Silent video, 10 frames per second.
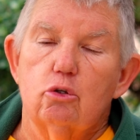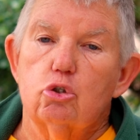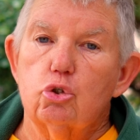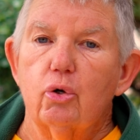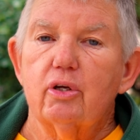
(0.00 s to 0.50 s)

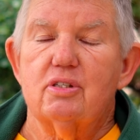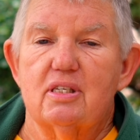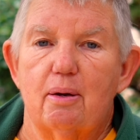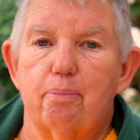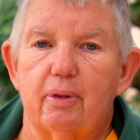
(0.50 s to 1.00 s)
Soil
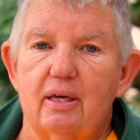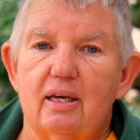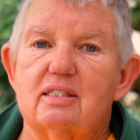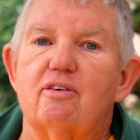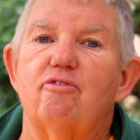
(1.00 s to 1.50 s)
sampling
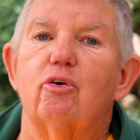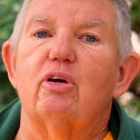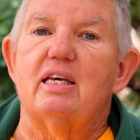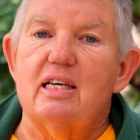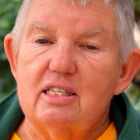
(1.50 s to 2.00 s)
is a
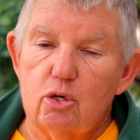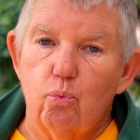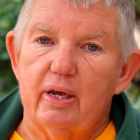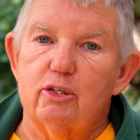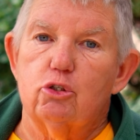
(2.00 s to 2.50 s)
very easy
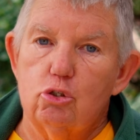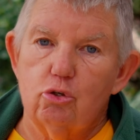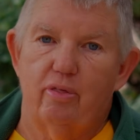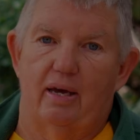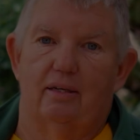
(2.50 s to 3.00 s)
way to
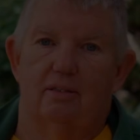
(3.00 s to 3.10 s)
do that.